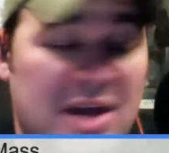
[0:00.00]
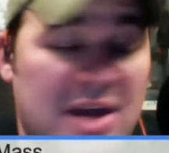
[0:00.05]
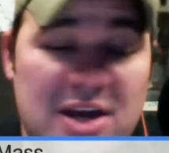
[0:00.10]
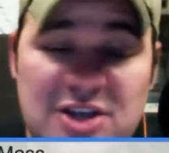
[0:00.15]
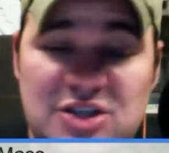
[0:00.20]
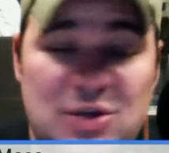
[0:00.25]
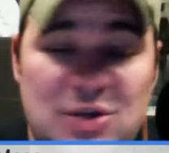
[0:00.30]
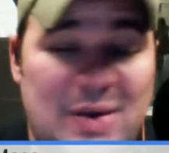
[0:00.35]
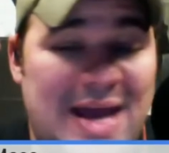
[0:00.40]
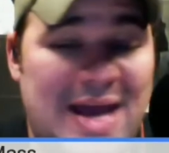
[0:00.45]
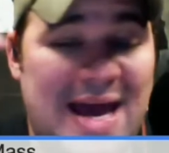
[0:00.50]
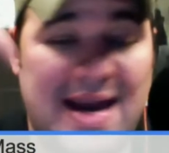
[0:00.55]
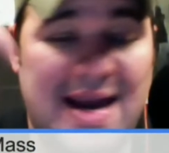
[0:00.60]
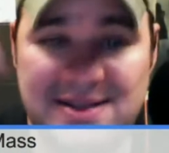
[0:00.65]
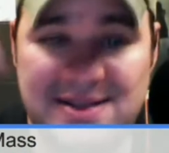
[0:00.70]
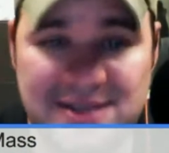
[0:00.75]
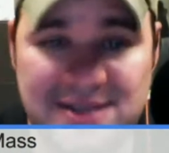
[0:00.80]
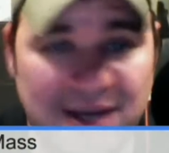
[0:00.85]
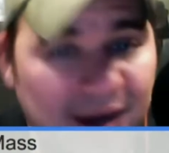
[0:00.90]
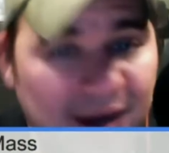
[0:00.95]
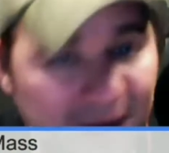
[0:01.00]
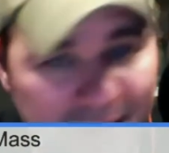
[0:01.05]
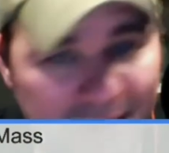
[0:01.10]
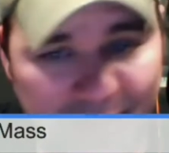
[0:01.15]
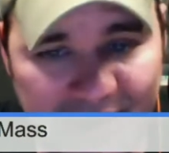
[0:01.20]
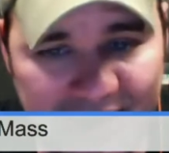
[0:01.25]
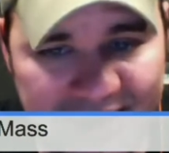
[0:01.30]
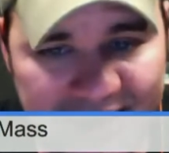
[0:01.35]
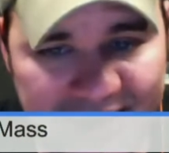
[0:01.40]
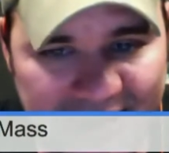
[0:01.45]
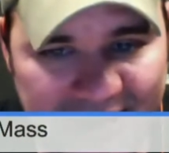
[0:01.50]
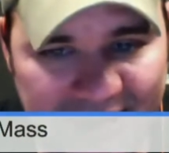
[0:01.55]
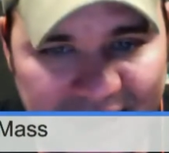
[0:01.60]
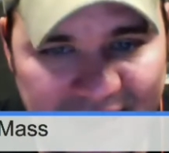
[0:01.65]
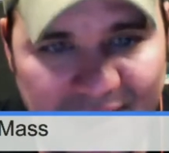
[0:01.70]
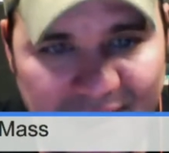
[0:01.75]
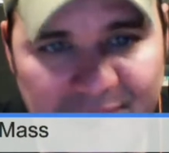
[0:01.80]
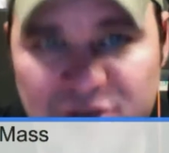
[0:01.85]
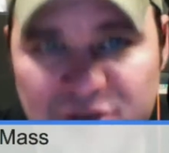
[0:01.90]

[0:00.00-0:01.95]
so he had a ton of money saved up.